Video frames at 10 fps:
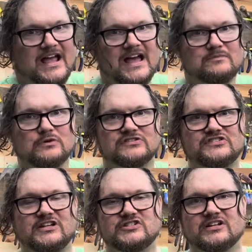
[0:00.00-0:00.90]
add more
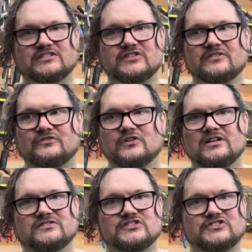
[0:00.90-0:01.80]
stitching to the
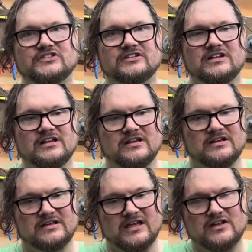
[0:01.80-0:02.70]
front just to
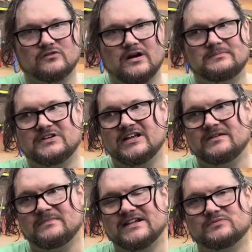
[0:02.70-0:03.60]
interrupt it,
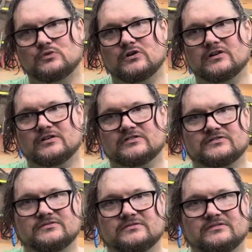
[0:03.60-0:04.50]
makes more
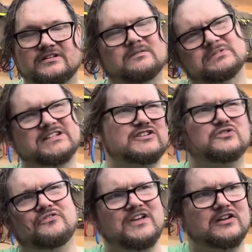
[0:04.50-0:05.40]
potential
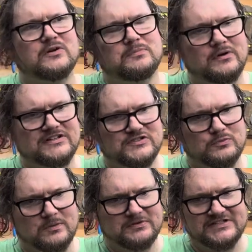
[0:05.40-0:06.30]
failure points,
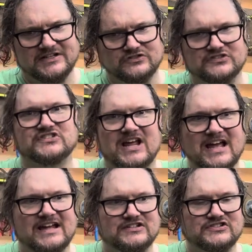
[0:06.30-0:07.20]
more potential
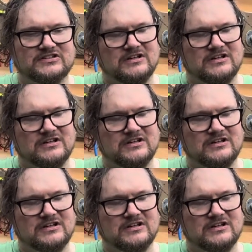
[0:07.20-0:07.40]
snags.